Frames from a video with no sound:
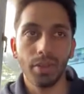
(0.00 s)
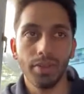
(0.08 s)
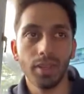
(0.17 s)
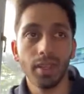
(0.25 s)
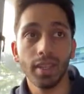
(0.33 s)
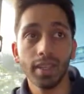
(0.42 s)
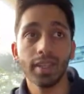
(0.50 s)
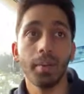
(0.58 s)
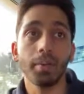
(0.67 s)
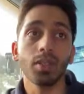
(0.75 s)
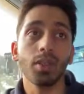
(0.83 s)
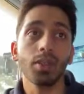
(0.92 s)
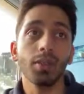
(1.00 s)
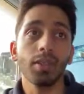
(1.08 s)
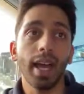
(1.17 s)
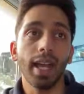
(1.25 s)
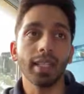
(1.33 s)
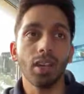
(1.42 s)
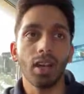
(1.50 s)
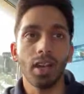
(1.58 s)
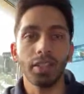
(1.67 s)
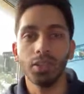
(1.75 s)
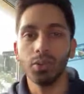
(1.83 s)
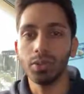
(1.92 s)
for this episode, as I
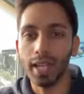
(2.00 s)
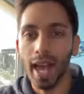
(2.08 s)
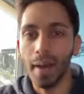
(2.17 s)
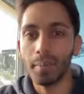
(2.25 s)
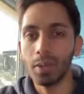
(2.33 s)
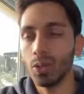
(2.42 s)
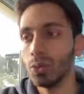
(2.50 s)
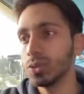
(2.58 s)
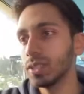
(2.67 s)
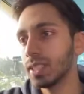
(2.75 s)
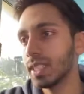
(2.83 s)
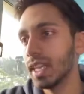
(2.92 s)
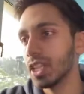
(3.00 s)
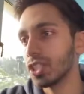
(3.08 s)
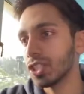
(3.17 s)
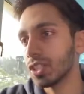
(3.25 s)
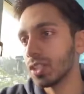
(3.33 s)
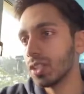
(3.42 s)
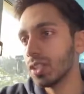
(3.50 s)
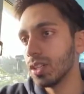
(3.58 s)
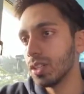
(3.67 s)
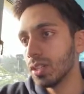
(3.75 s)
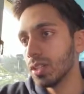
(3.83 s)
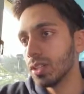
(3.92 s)
like to use an app called Sketch.
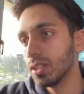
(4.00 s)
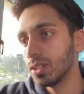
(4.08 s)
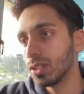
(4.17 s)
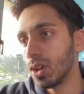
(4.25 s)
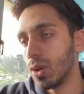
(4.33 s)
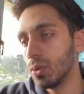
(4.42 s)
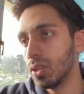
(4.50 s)
So I will